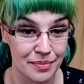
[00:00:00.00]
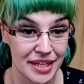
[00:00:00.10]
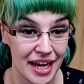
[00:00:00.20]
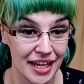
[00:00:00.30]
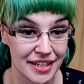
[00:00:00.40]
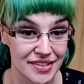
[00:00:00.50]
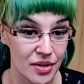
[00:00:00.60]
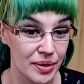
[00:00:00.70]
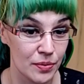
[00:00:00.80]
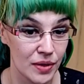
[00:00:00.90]
Yeah, it is
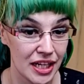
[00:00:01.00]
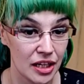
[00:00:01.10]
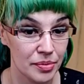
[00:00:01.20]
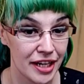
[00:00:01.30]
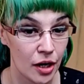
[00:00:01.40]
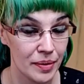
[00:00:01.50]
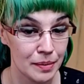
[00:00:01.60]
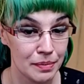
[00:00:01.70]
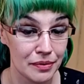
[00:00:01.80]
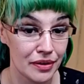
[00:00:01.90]
going well, but how many
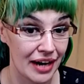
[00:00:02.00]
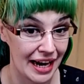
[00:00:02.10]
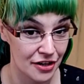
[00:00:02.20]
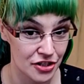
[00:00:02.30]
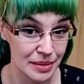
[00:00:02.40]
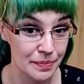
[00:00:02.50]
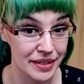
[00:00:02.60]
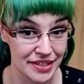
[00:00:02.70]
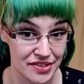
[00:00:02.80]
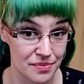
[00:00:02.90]
people are actually
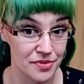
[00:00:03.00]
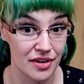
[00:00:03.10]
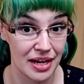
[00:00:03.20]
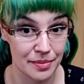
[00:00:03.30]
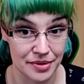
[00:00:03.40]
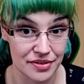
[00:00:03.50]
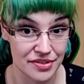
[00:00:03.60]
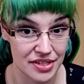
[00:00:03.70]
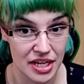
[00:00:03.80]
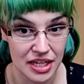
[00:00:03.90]
paying subscribers?